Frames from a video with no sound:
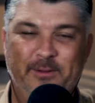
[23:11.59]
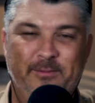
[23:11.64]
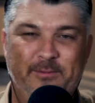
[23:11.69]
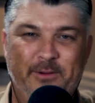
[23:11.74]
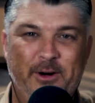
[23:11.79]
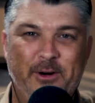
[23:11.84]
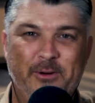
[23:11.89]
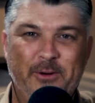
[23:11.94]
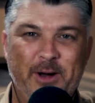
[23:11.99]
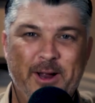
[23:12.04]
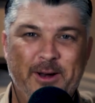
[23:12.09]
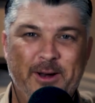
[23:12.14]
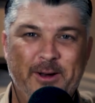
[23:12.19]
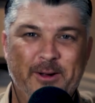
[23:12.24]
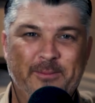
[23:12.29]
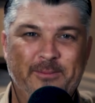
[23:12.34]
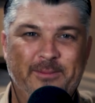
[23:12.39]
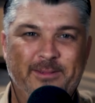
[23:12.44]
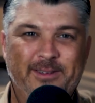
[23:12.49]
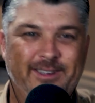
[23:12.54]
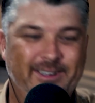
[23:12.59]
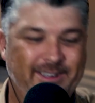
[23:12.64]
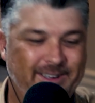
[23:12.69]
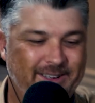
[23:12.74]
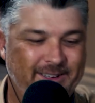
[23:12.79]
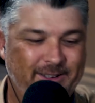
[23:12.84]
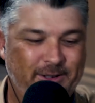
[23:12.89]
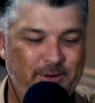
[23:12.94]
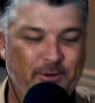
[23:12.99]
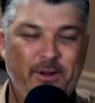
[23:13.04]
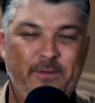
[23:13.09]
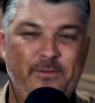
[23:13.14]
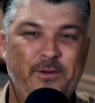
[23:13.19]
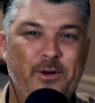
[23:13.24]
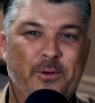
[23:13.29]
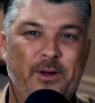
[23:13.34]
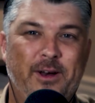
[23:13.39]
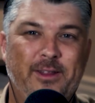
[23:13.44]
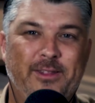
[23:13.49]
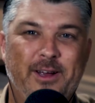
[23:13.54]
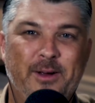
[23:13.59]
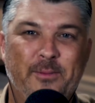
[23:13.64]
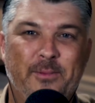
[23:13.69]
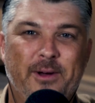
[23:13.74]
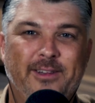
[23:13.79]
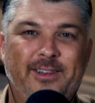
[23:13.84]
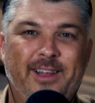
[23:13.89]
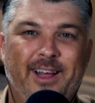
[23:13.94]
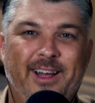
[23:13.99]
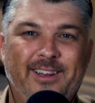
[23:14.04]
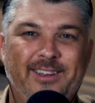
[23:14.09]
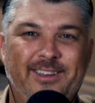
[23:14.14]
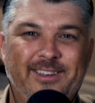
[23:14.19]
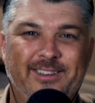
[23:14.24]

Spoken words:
Very random. Don't even know what I think about that.